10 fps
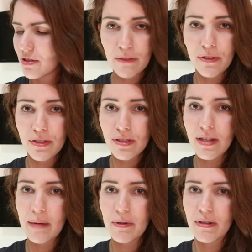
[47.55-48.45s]
But for
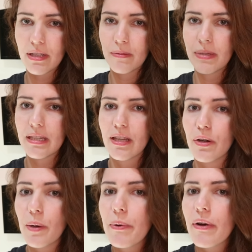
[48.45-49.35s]
sure I'm going to bring the
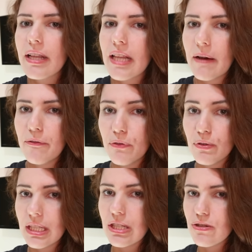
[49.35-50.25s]
GoPro and have
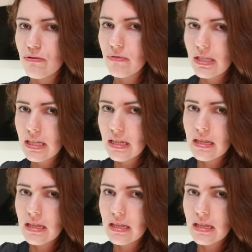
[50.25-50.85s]
food with